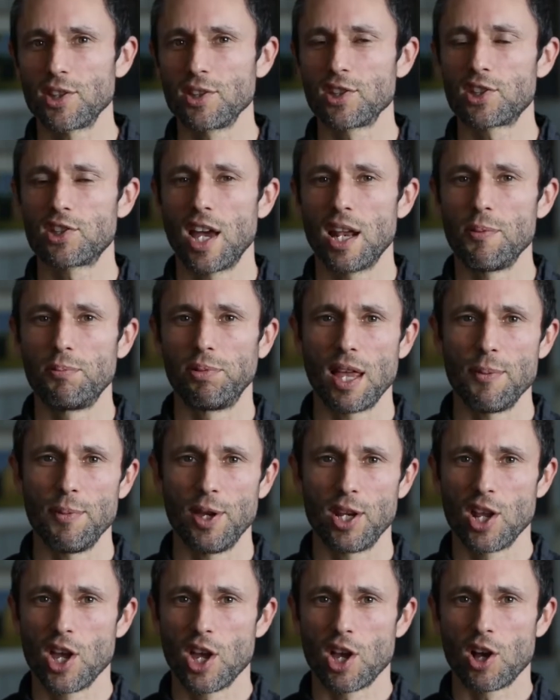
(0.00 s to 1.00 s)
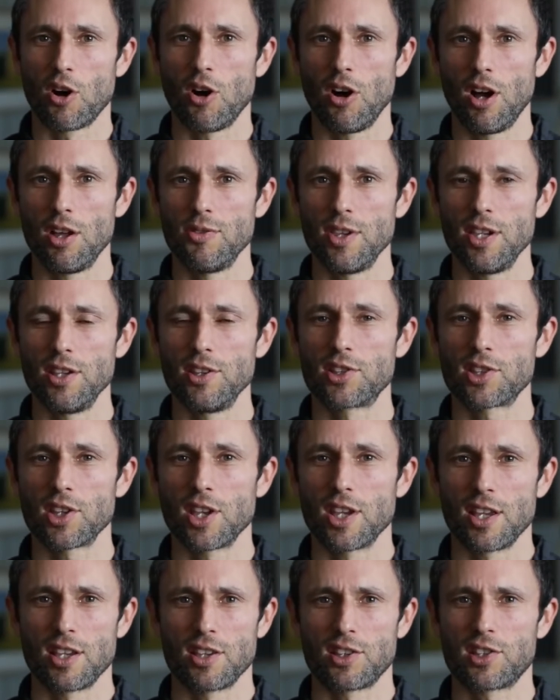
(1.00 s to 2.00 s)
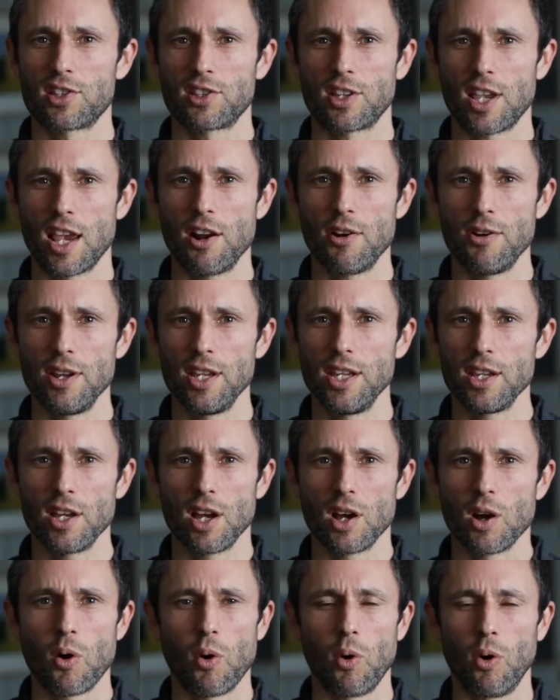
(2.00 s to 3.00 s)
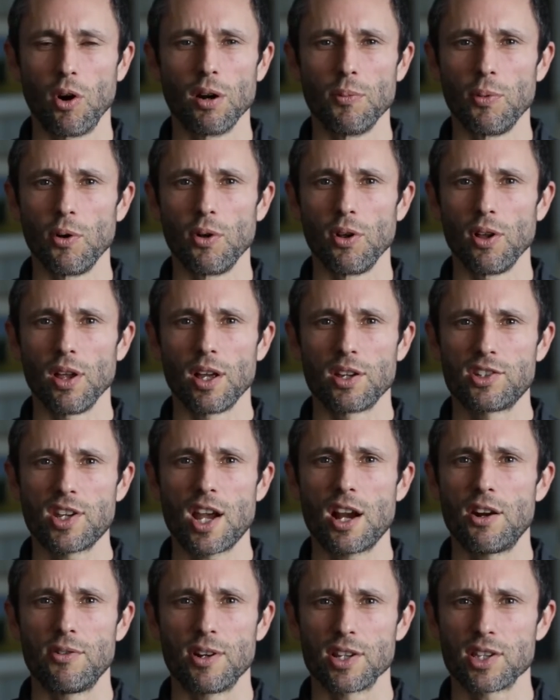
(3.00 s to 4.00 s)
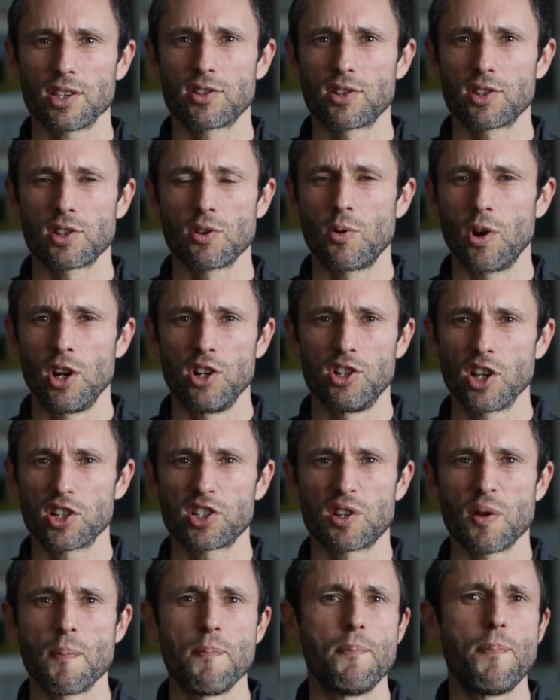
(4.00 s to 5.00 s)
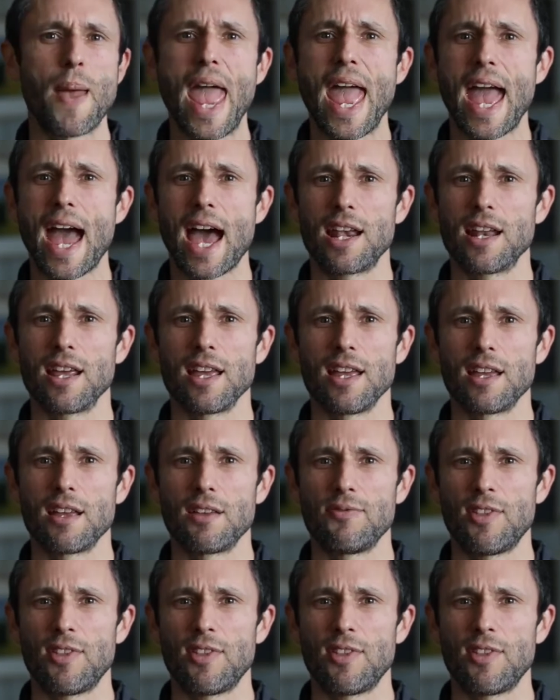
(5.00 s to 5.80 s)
let's instead blame it on these scary, horrible terrorists who are just bad.